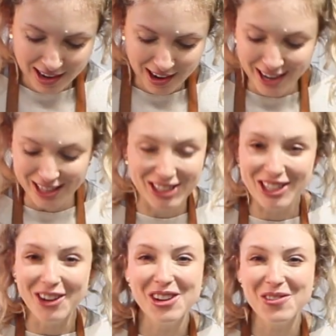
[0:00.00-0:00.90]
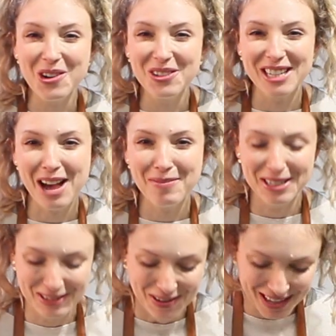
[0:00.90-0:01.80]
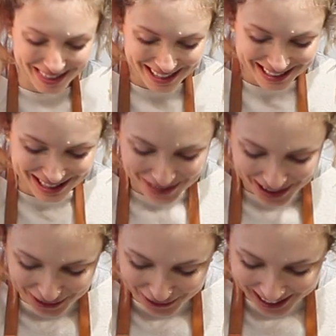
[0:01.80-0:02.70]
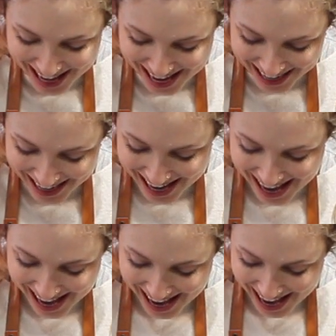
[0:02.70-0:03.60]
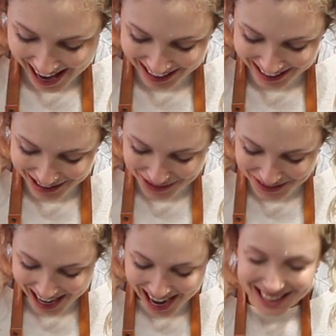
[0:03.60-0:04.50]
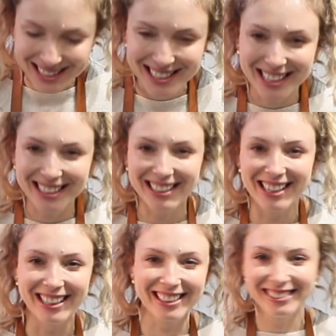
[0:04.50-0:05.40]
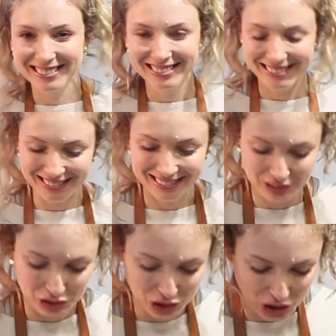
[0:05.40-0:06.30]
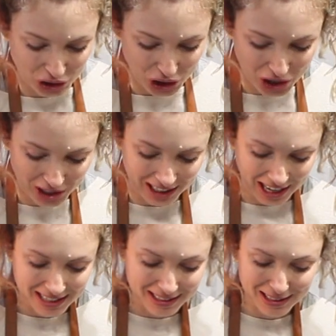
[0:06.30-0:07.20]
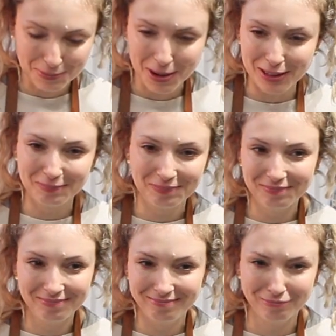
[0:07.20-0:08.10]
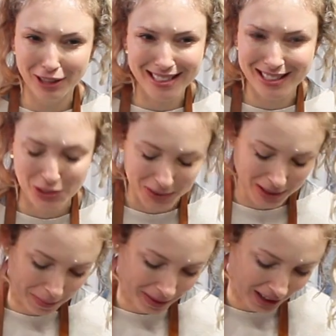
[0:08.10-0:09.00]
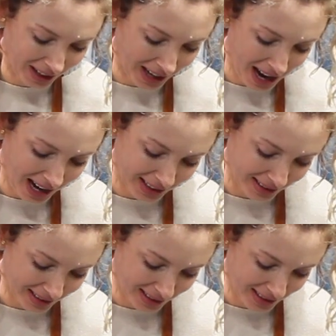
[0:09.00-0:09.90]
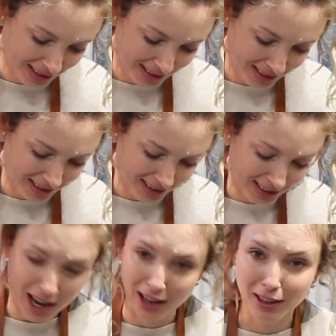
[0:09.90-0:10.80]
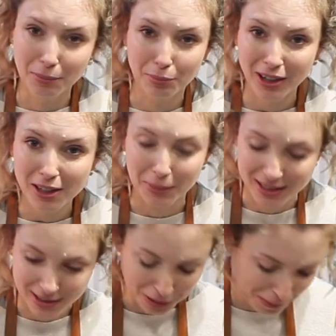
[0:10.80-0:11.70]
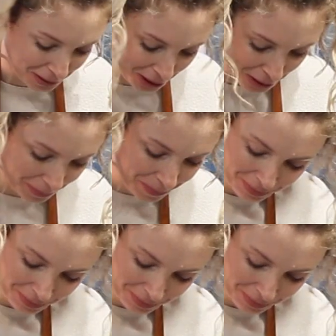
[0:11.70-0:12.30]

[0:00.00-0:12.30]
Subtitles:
I just don't know what would happen with this amount of clay, and I don't want to accidentally like jerk against my wrist or something and yeah, like break myself. So